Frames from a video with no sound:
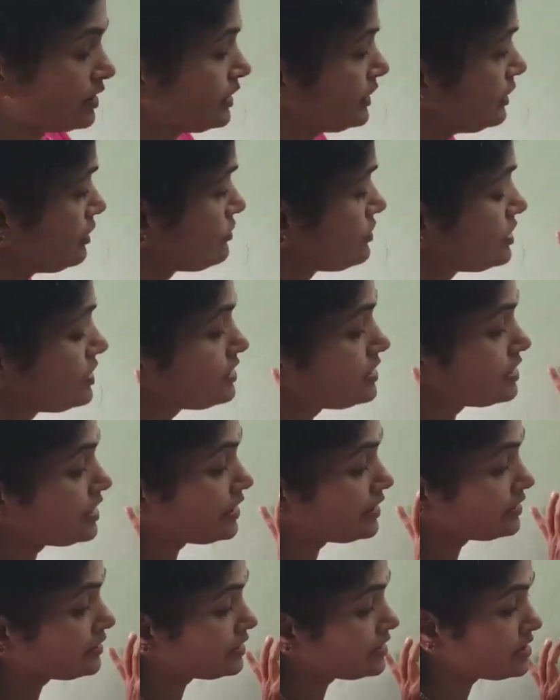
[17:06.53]
Now since here
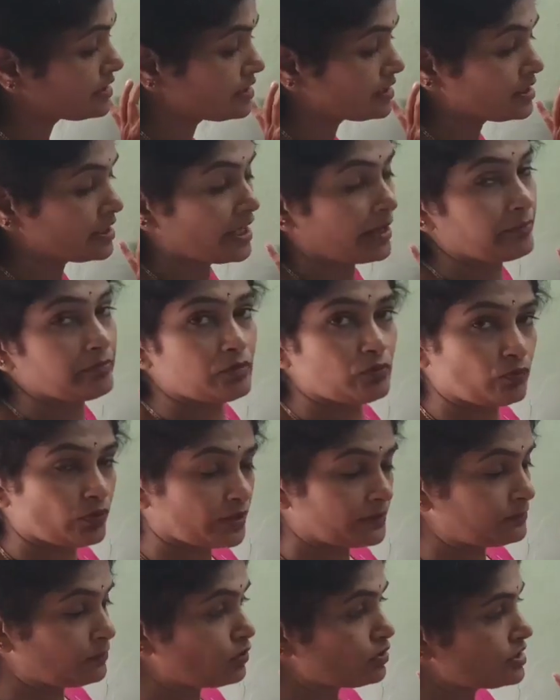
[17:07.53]
it is same,
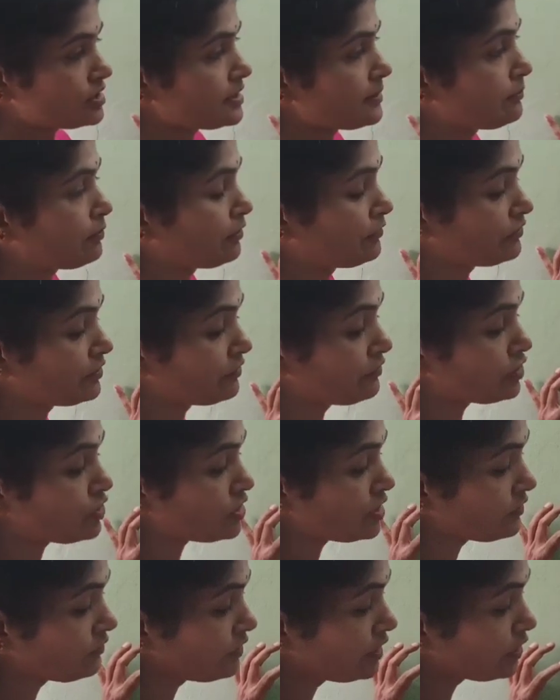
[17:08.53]
one more step of
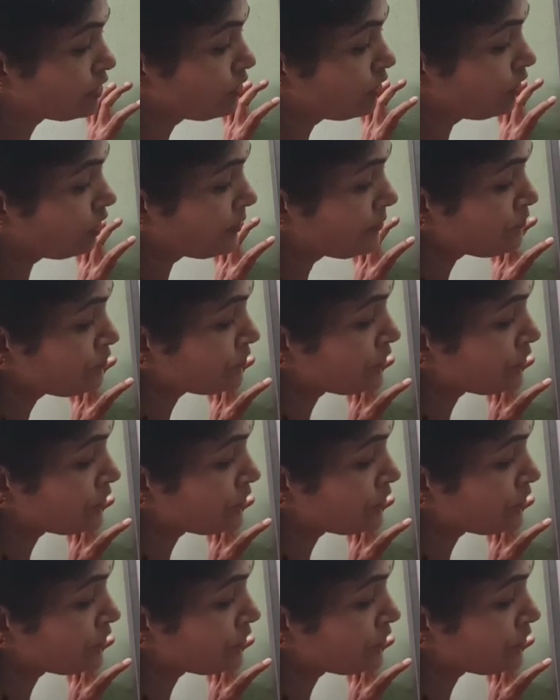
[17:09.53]
division will go.